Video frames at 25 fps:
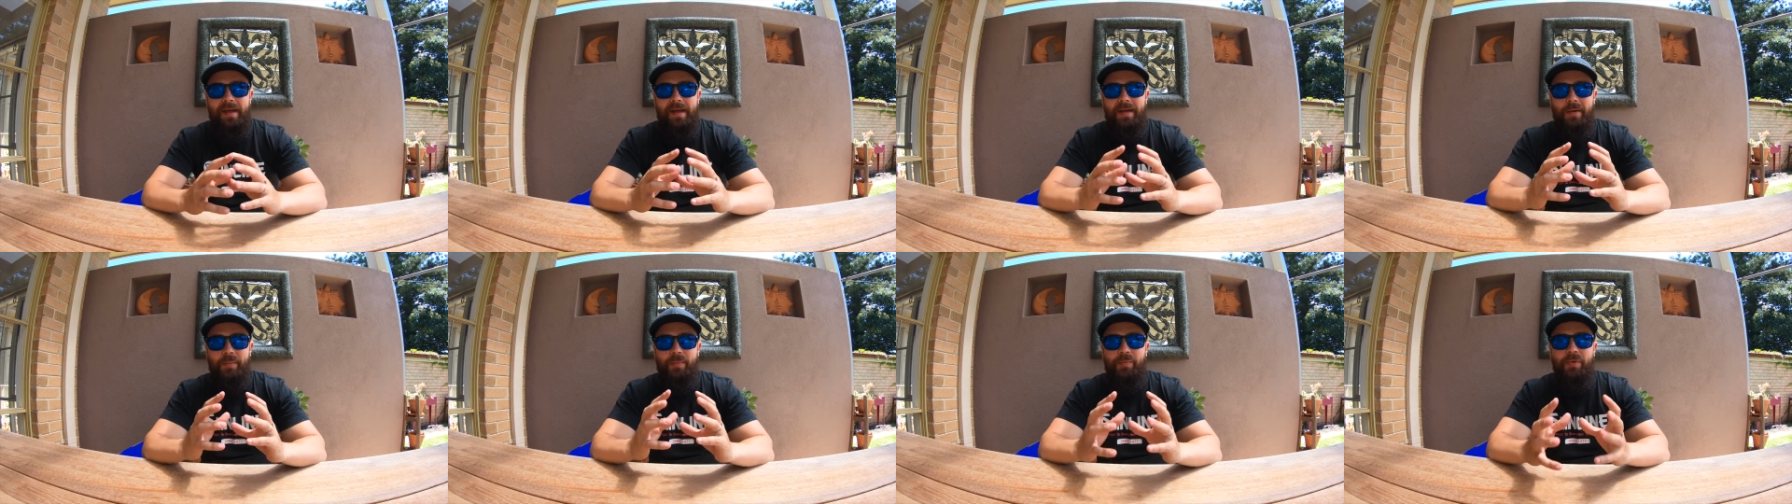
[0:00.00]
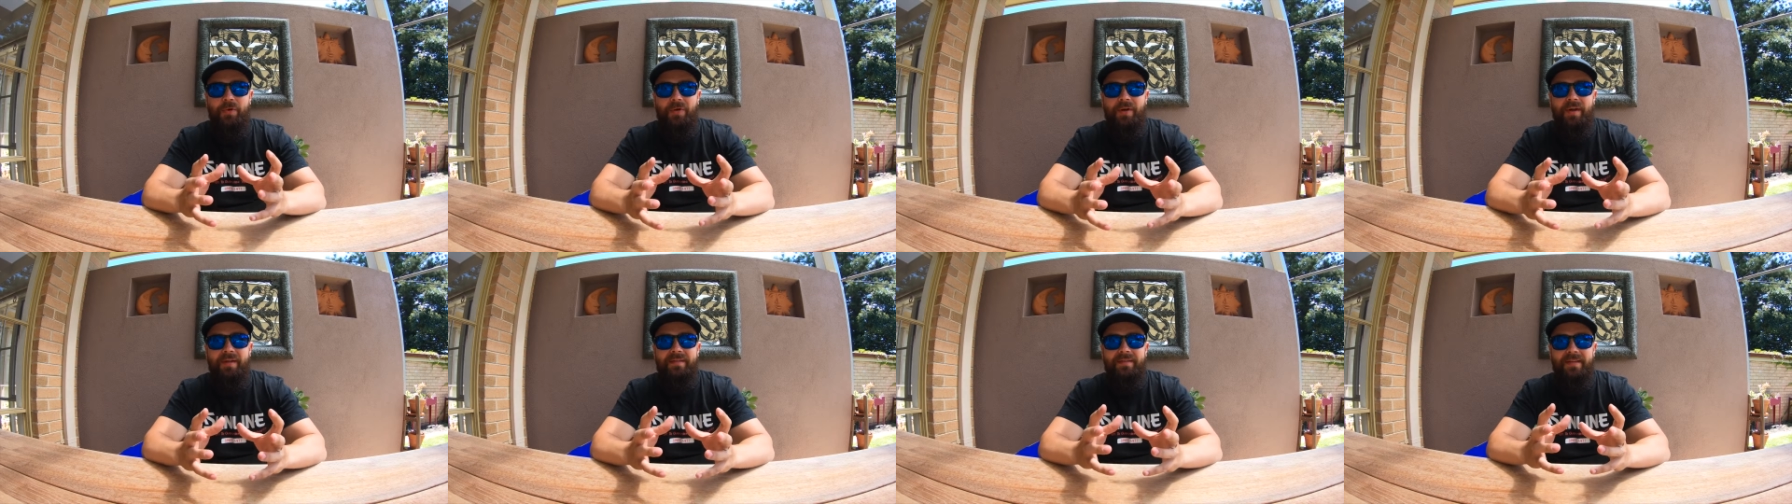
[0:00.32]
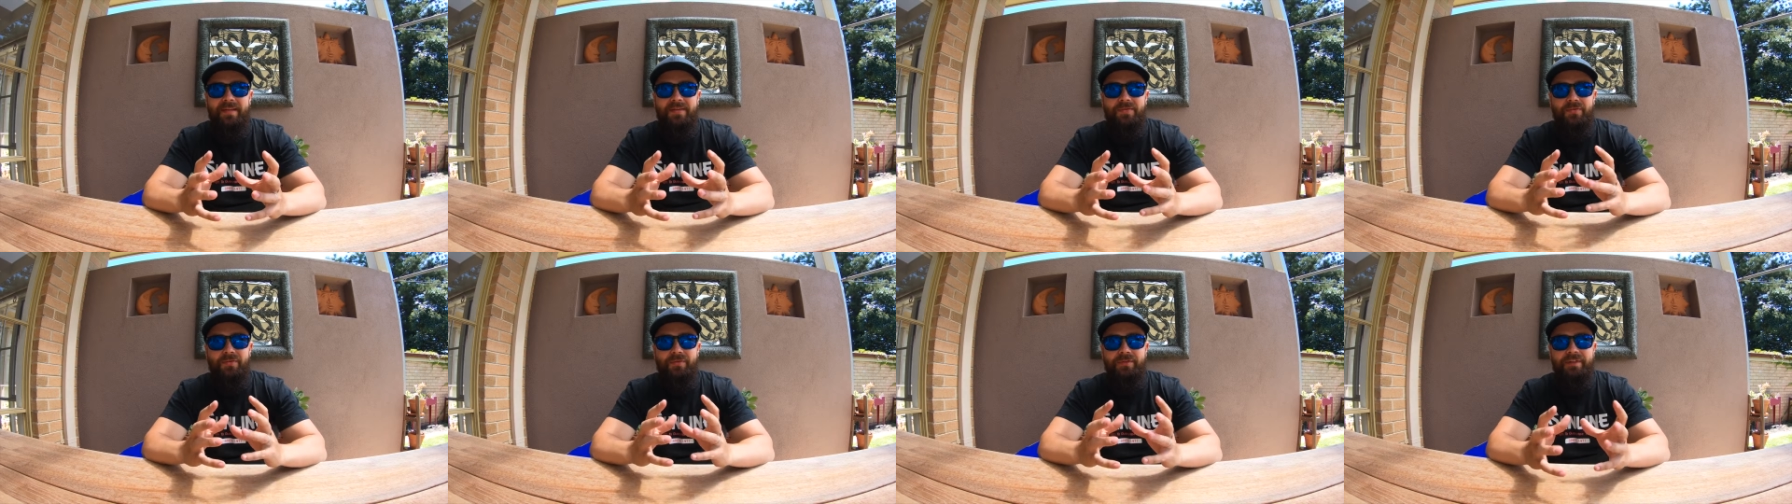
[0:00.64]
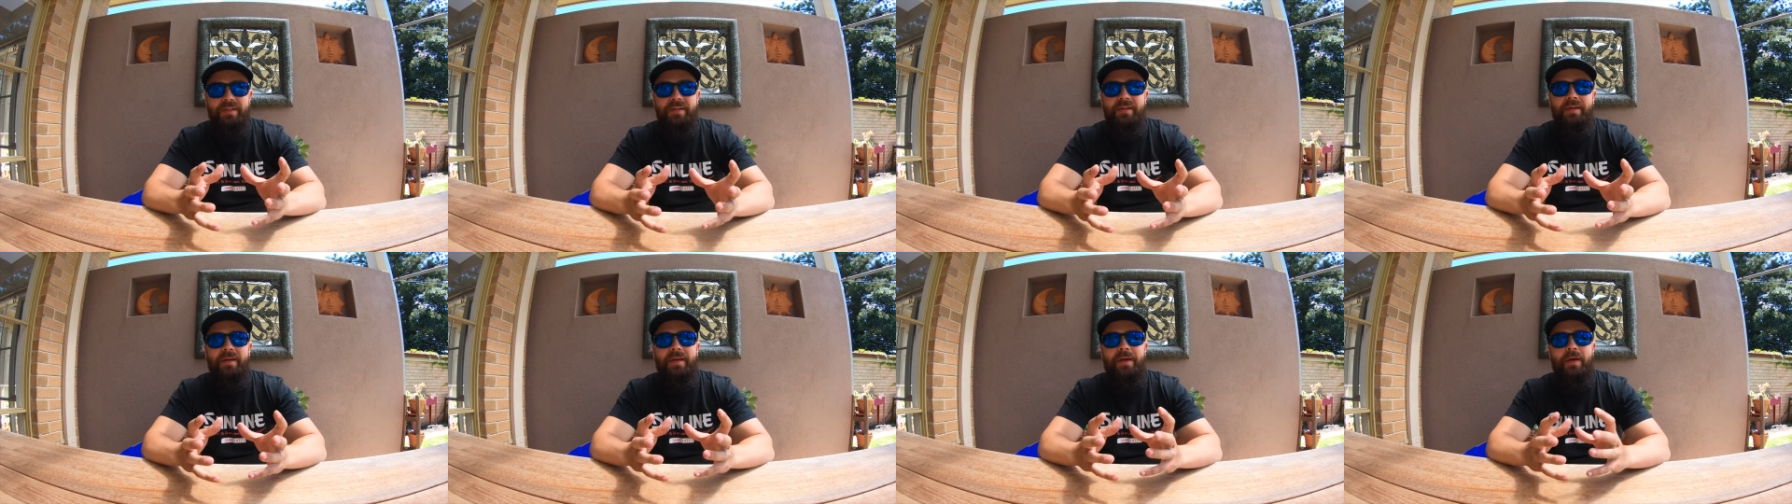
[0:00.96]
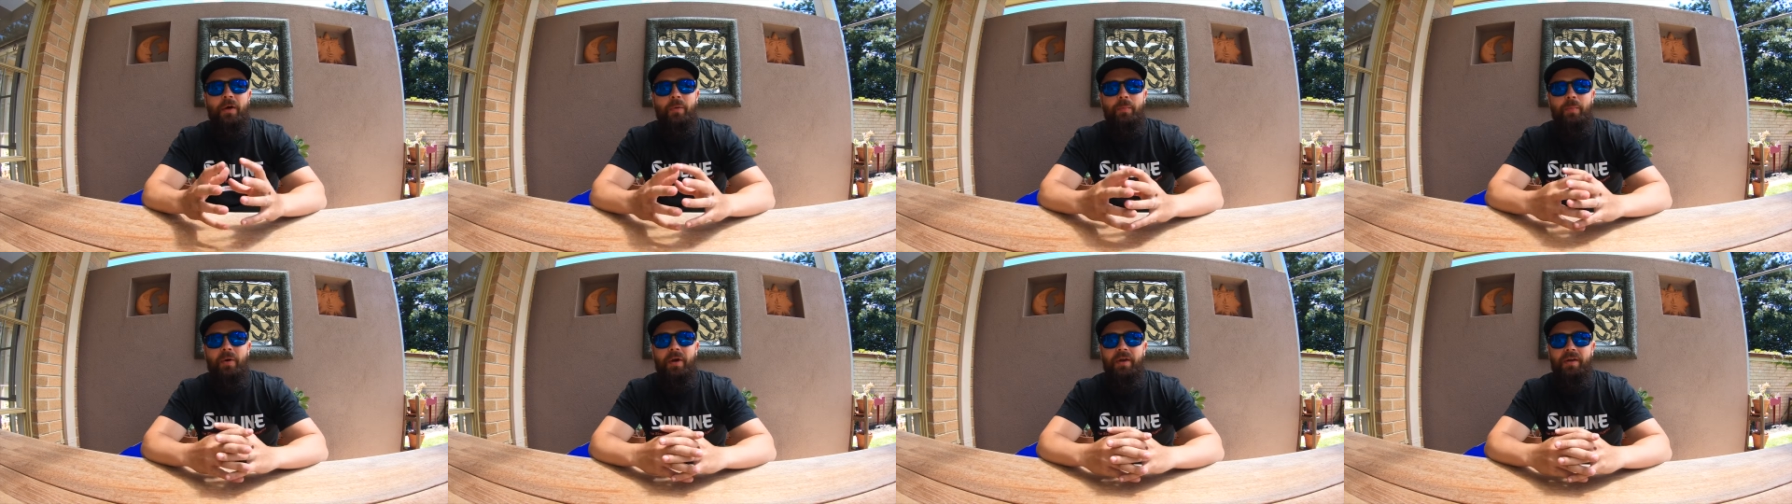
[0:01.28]
and a product that's really going to
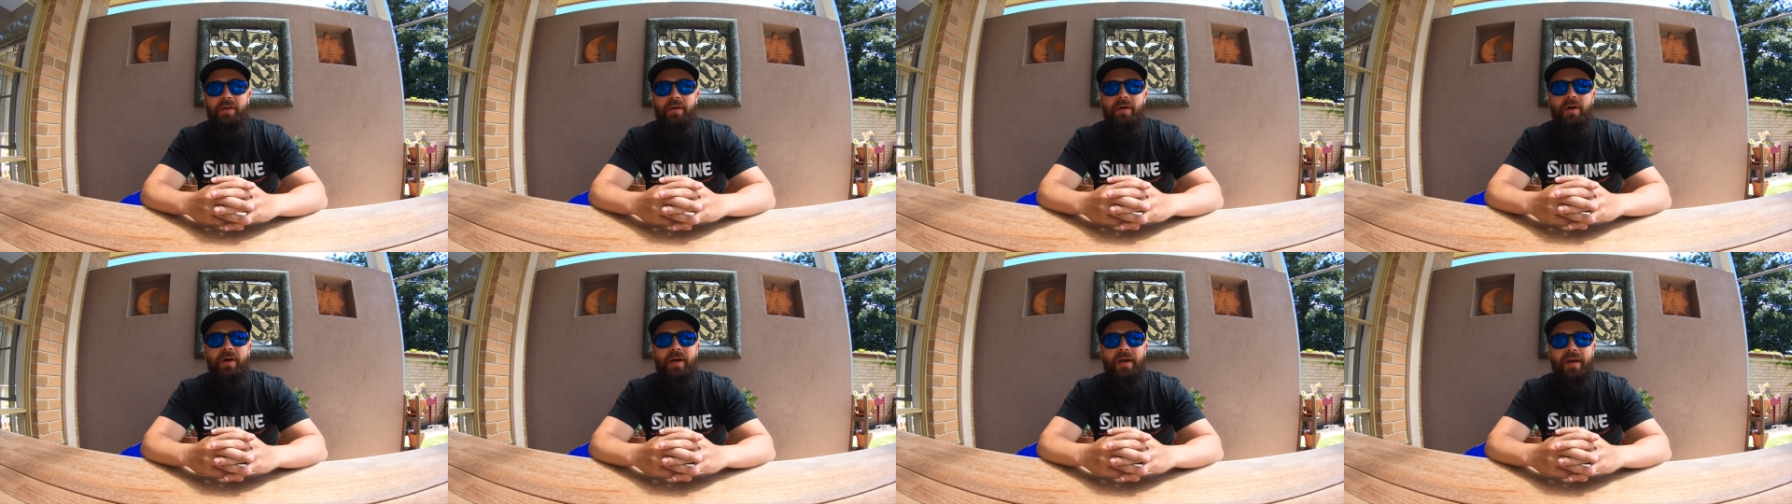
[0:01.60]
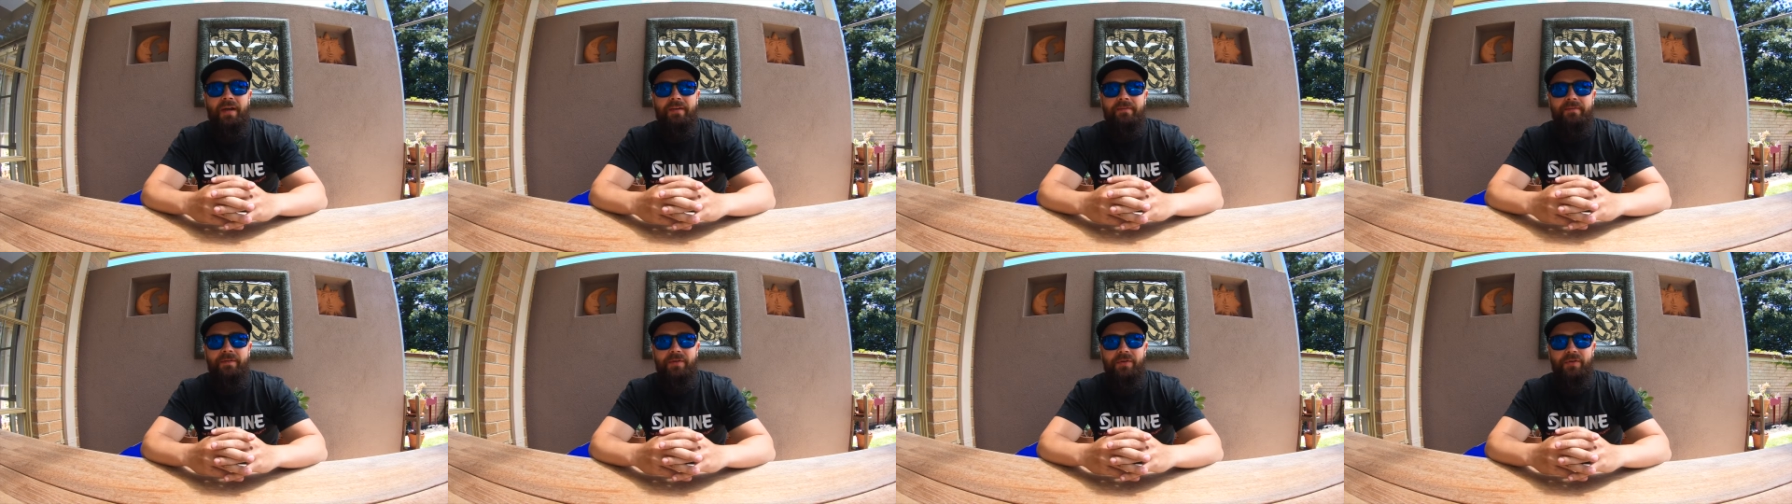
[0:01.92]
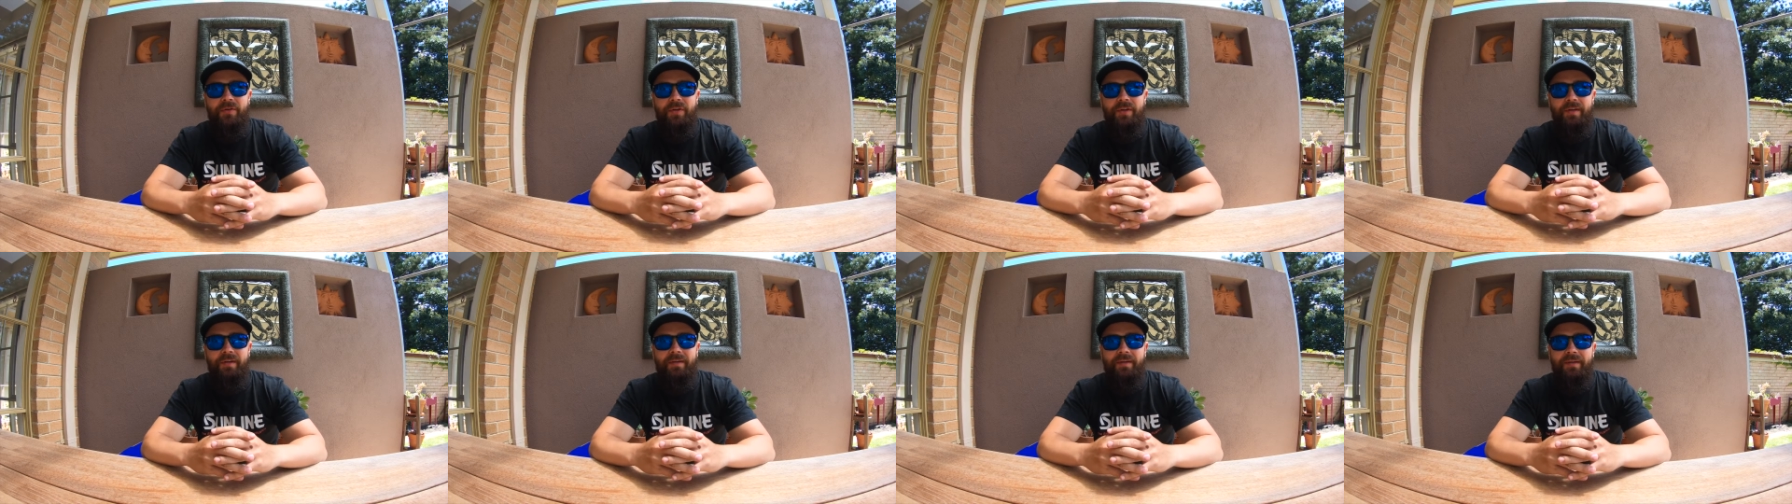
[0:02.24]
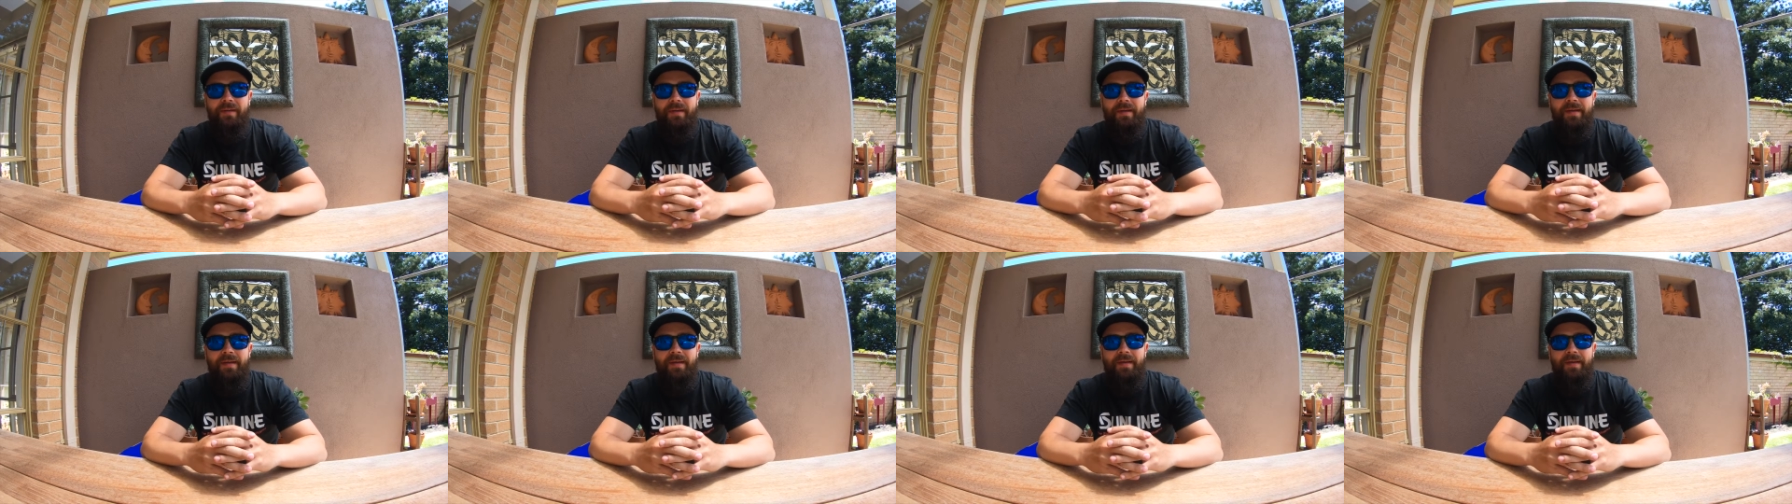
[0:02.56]
help my kayak fishing.